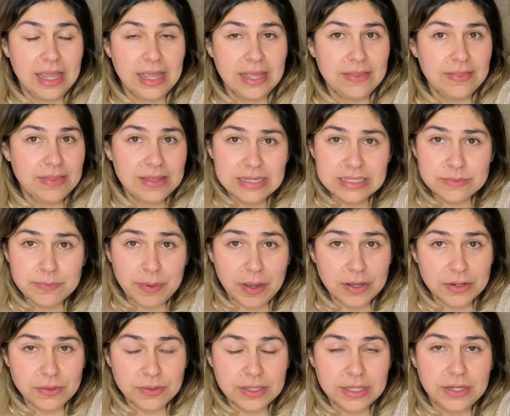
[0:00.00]
this
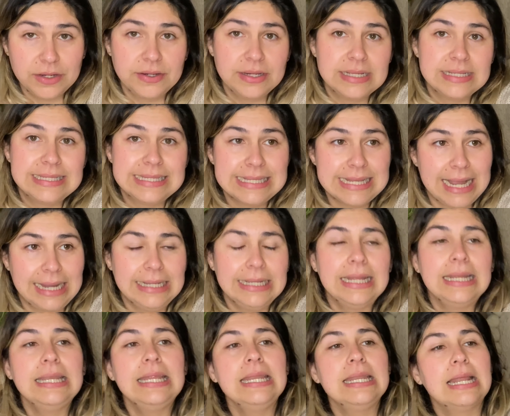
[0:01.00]
bottle here is
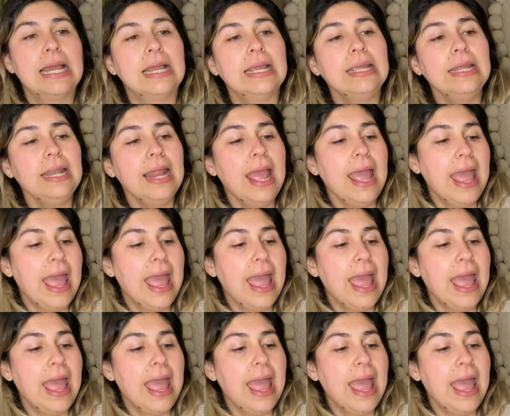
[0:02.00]
$9.99.